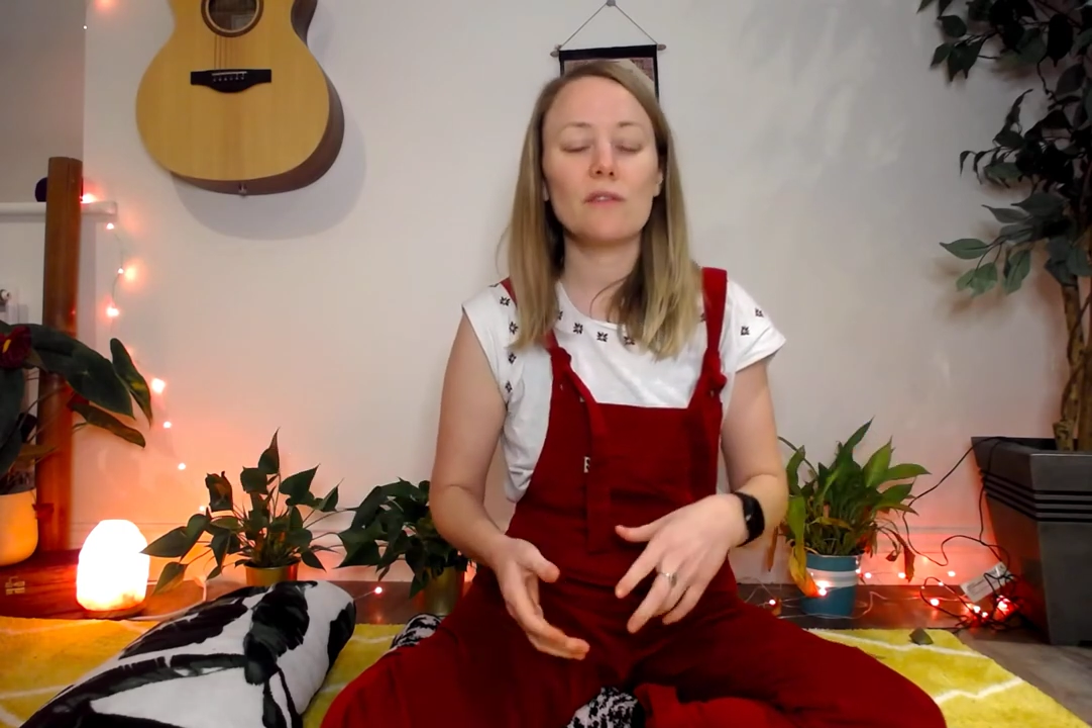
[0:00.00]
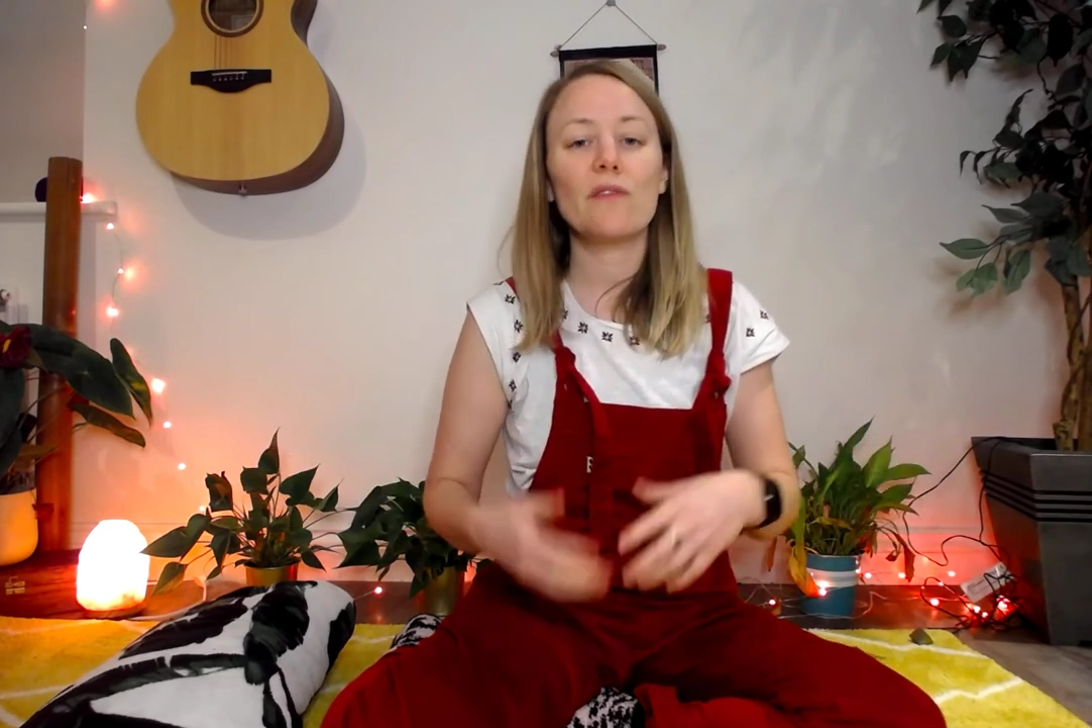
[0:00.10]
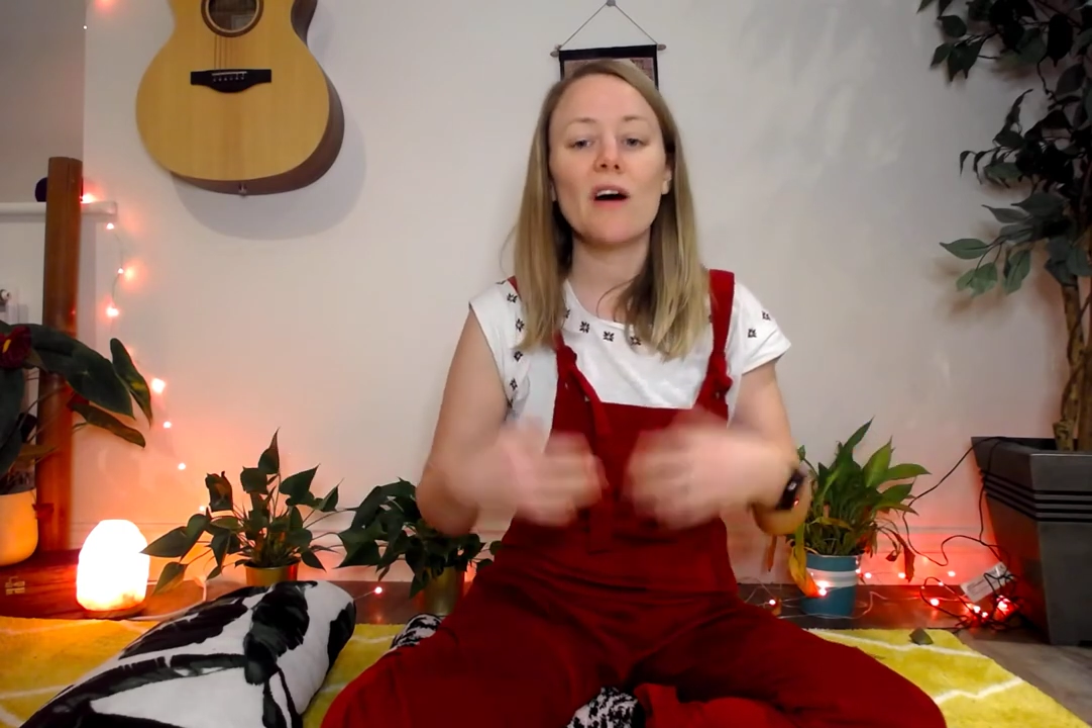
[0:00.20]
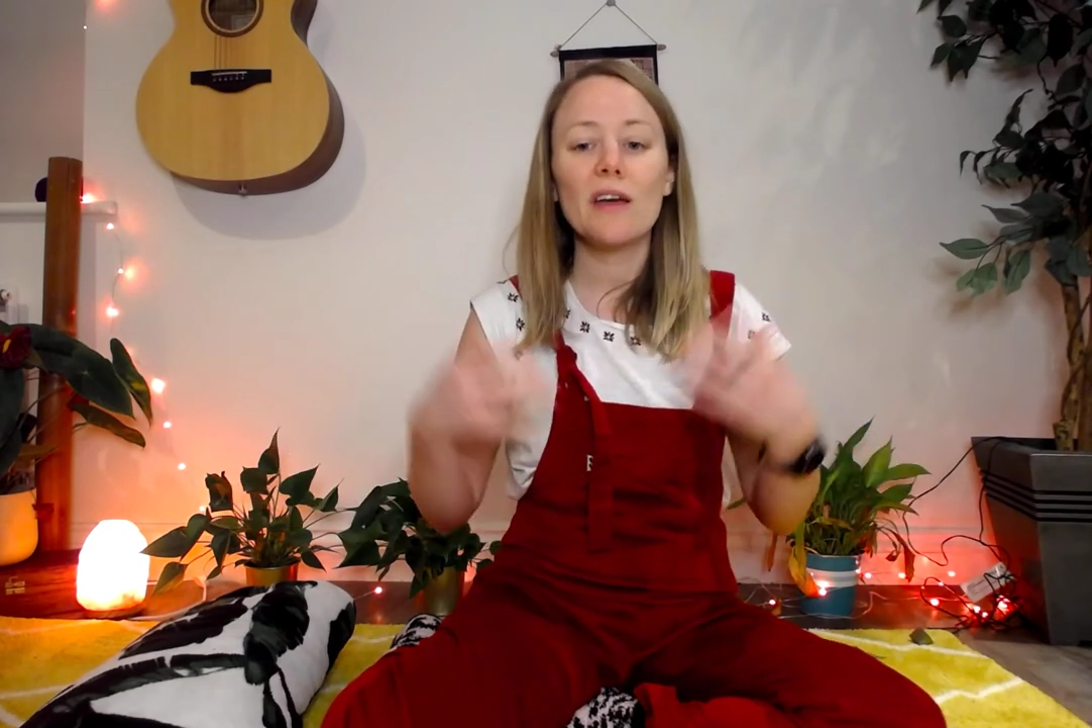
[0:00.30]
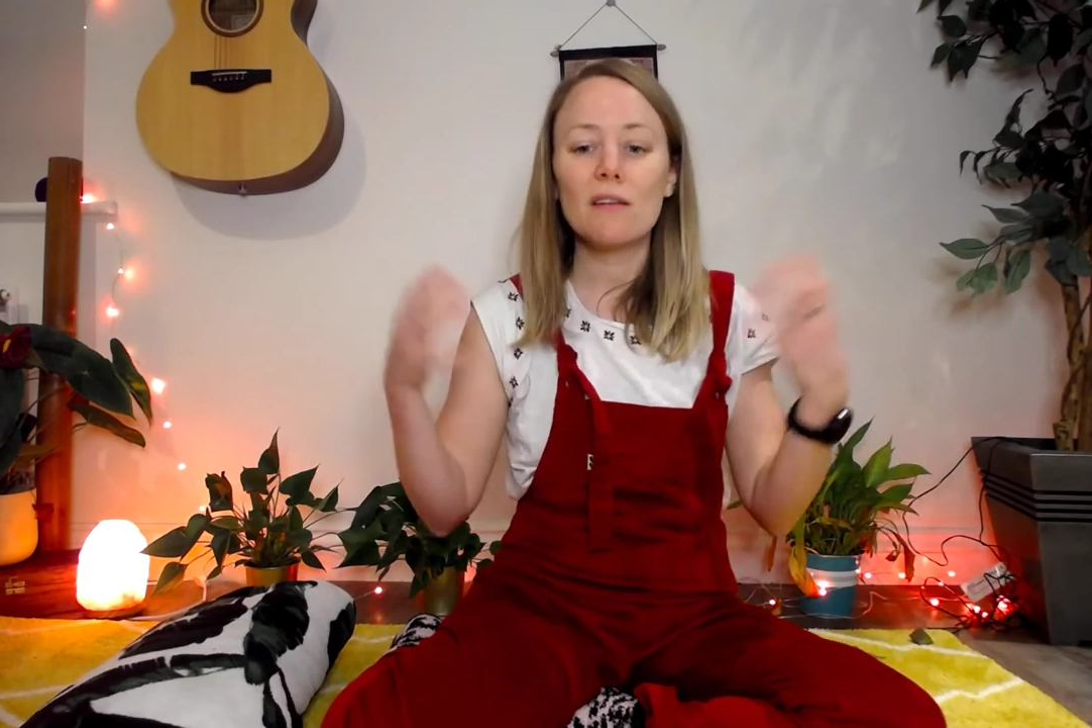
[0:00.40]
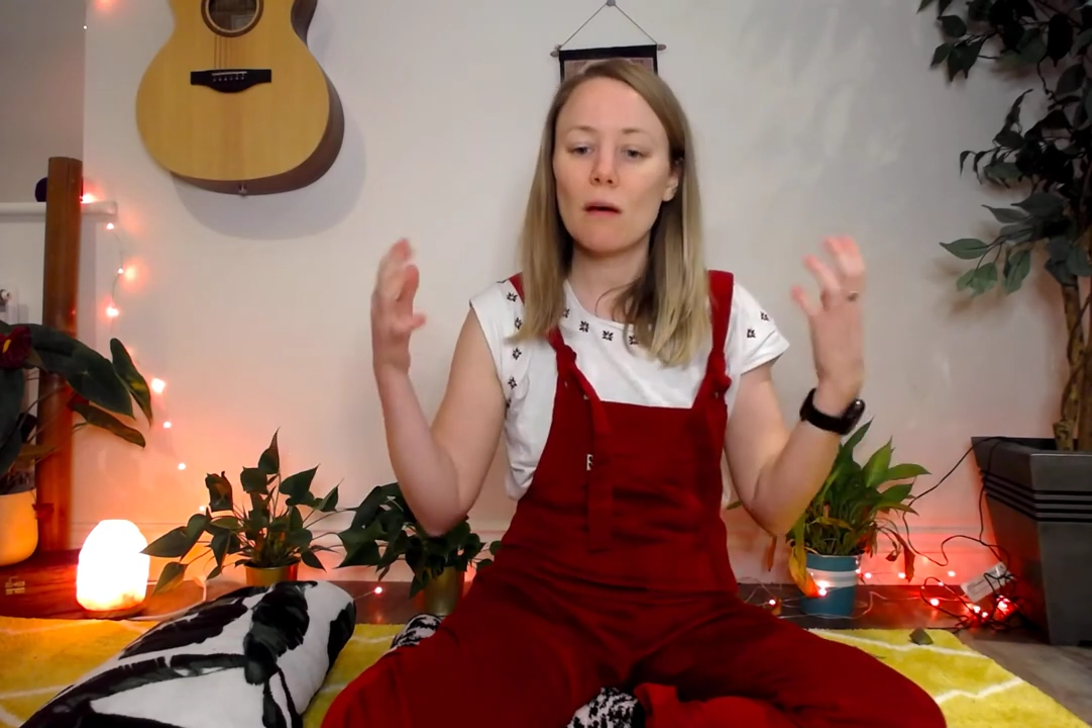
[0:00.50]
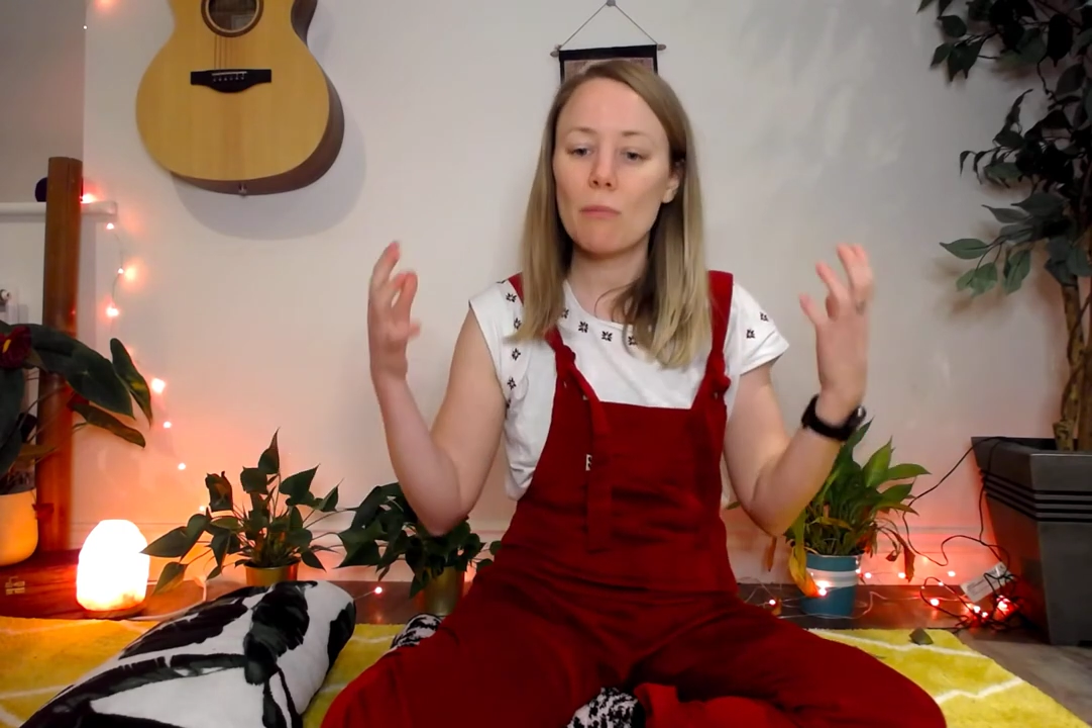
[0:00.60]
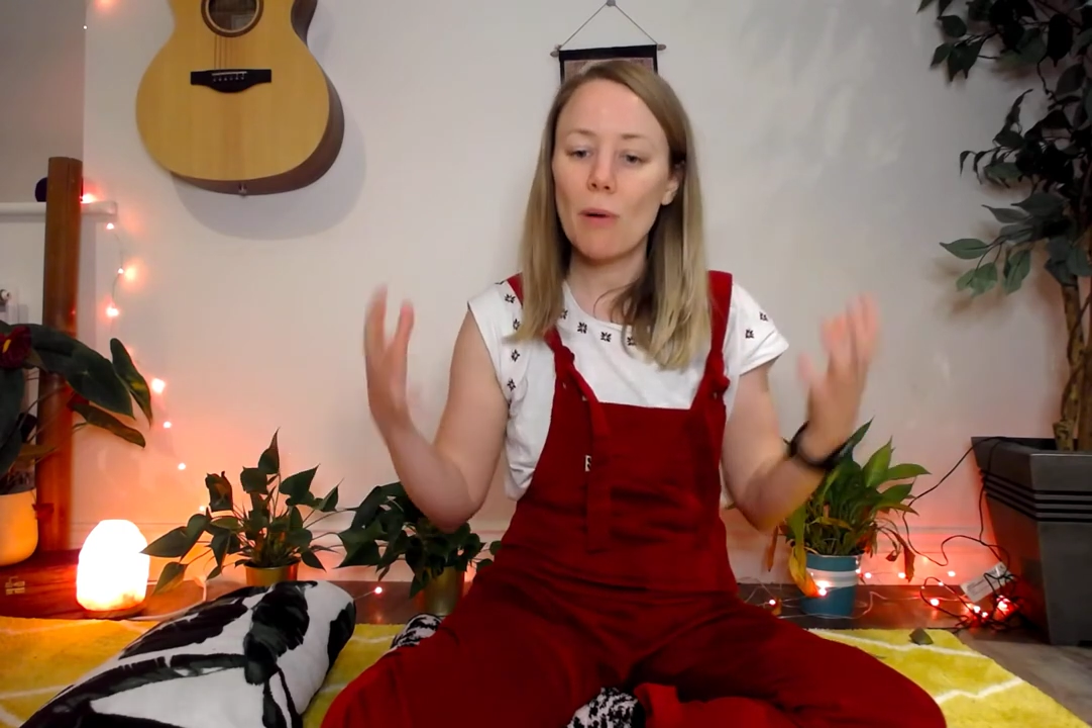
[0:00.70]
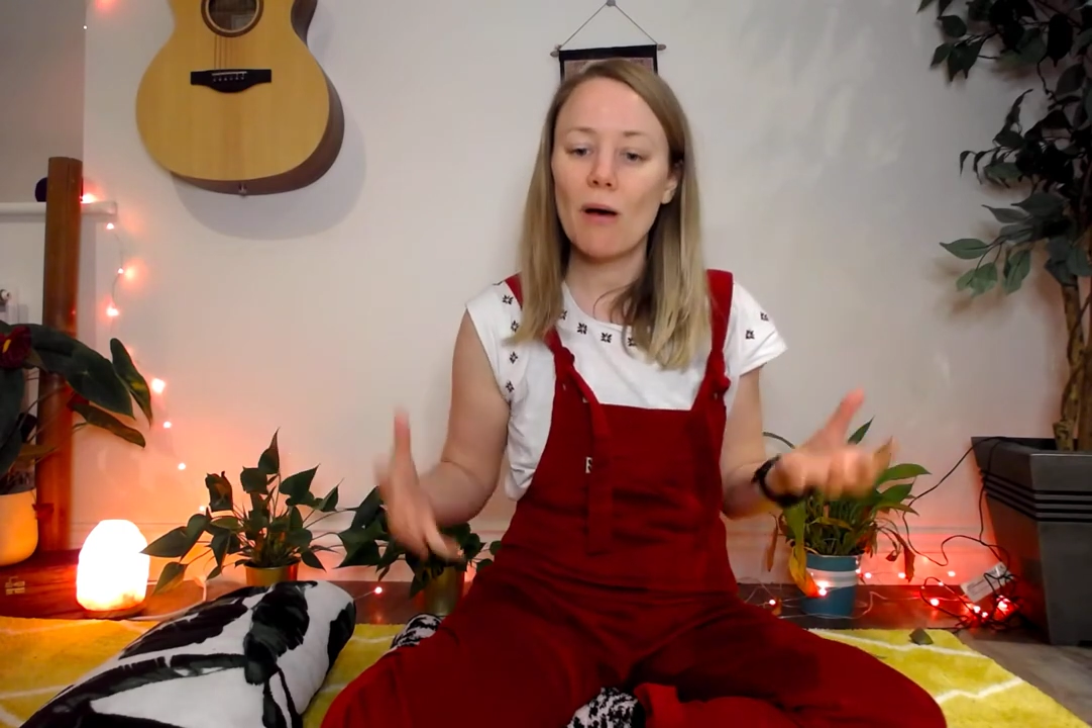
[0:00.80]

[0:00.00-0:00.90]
find a